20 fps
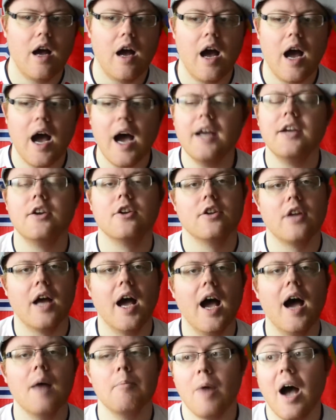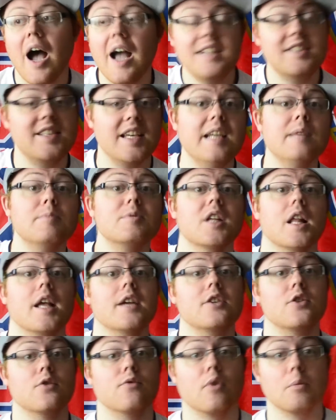My team
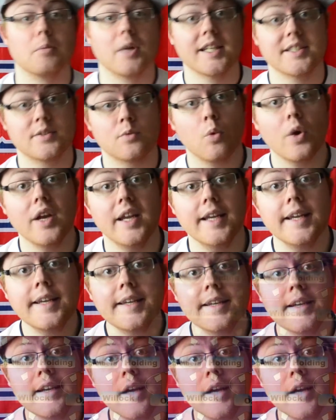selection from last week